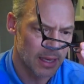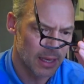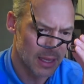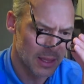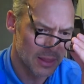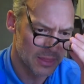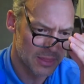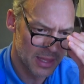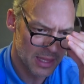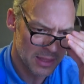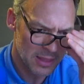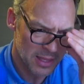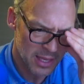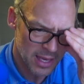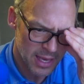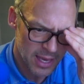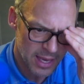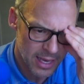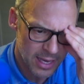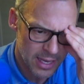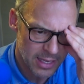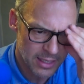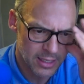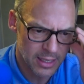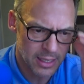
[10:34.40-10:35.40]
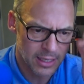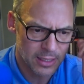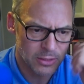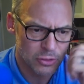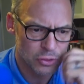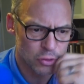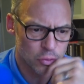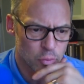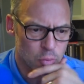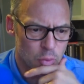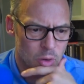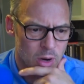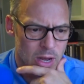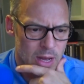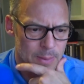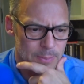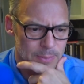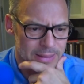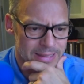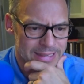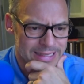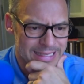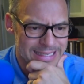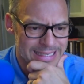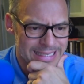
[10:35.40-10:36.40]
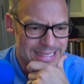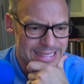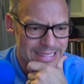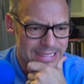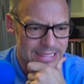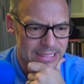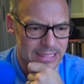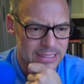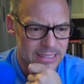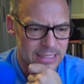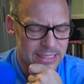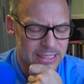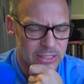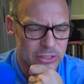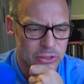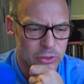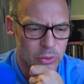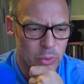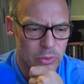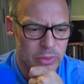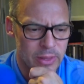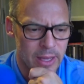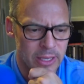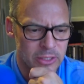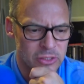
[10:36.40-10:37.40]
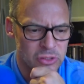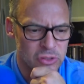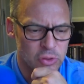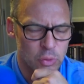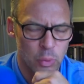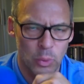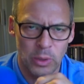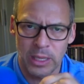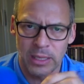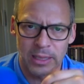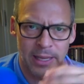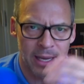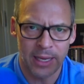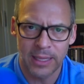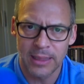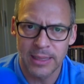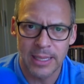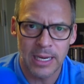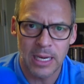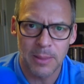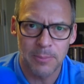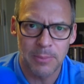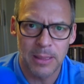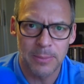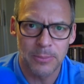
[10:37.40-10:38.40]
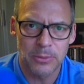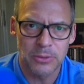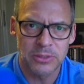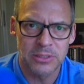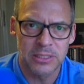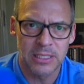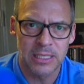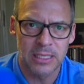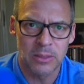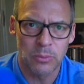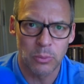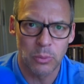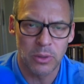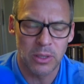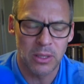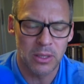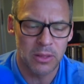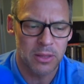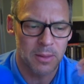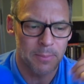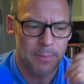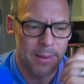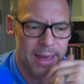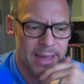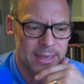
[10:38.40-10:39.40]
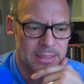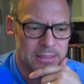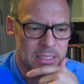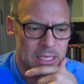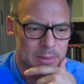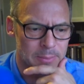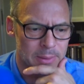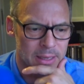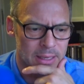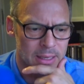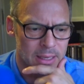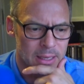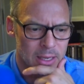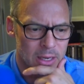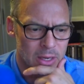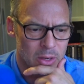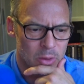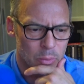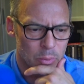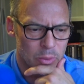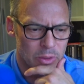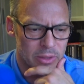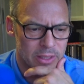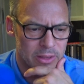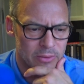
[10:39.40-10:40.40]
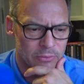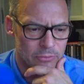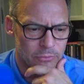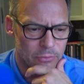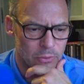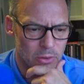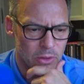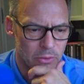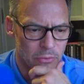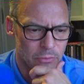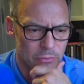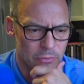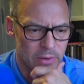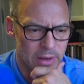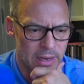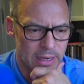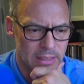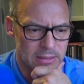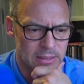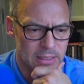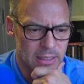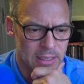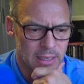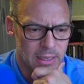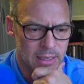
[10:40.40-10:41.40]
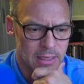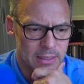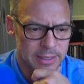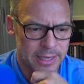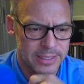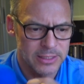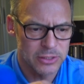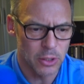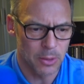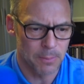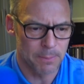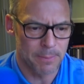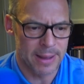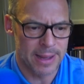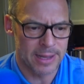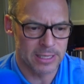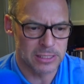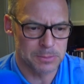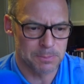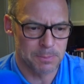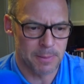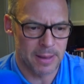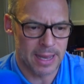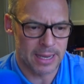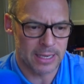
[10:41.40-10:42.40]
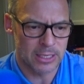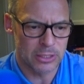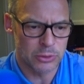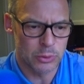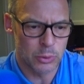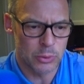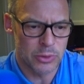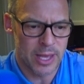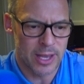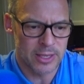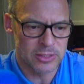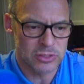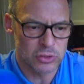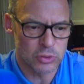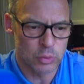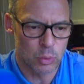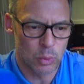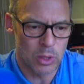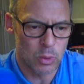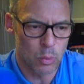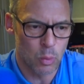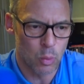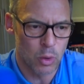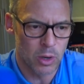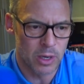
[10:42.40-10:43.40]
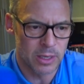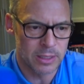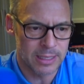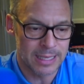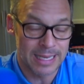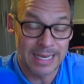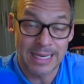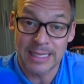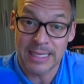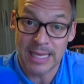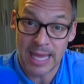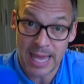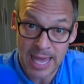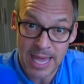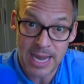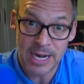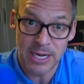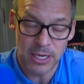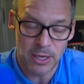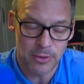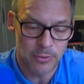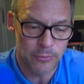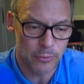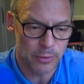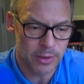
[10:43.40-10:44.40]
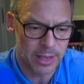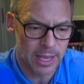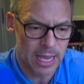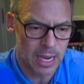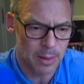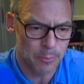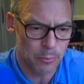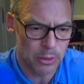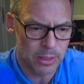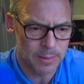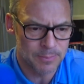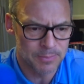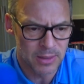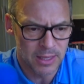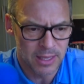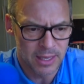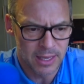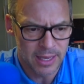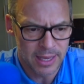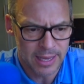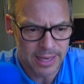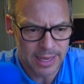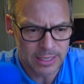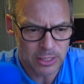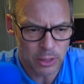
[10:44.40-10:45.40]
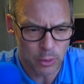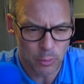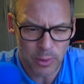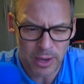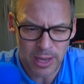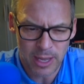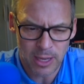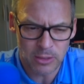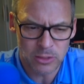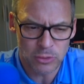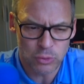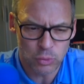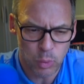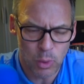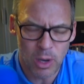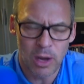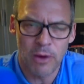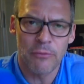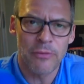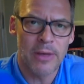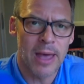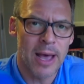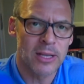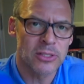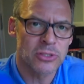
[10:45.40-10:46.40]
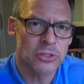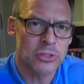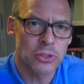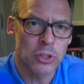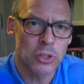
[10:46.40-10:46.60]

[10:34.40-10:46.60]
Then they had a drop again in 2020, like a lot of people did with the pandemic really in full effect. Nice little bounce back in 2021 in Canada for Camry at around 12,000